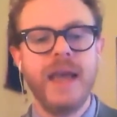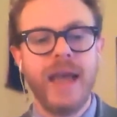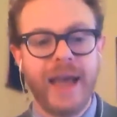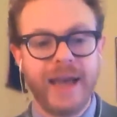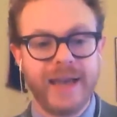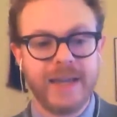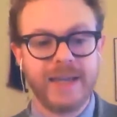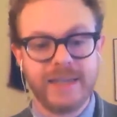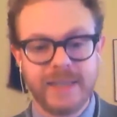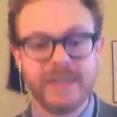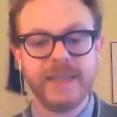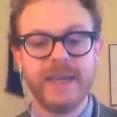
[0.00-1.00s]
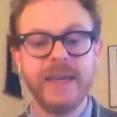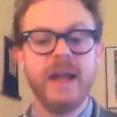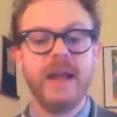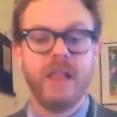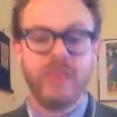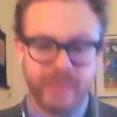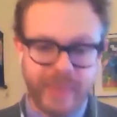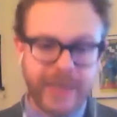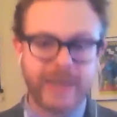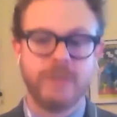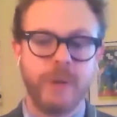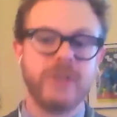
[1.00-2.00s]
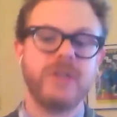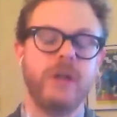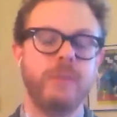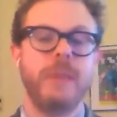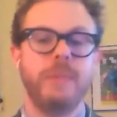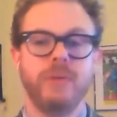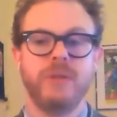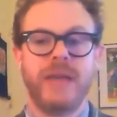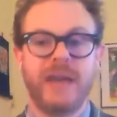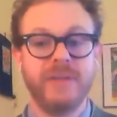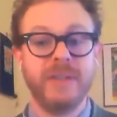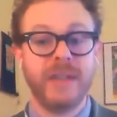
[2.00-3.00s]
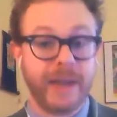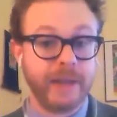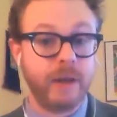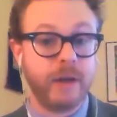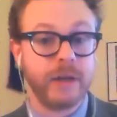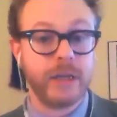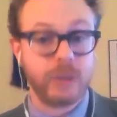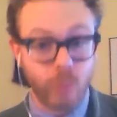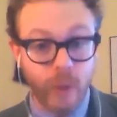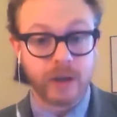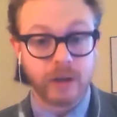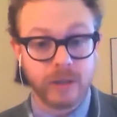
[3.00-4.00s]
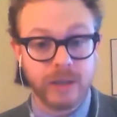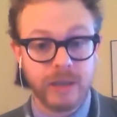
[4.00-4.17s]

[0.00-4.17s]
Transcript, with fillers: And ideally, that sparks other people to have dialogue as well.